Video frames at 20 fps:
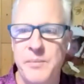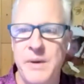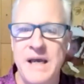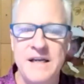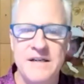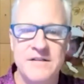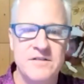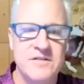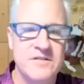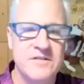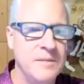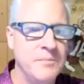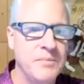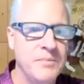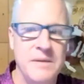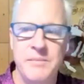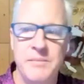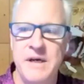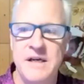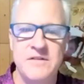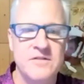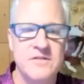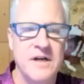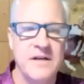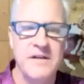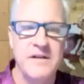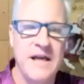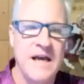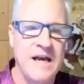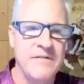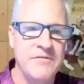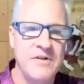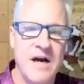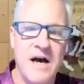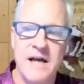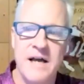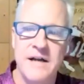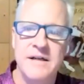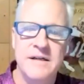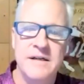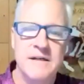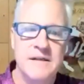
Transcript: based simply based on they have not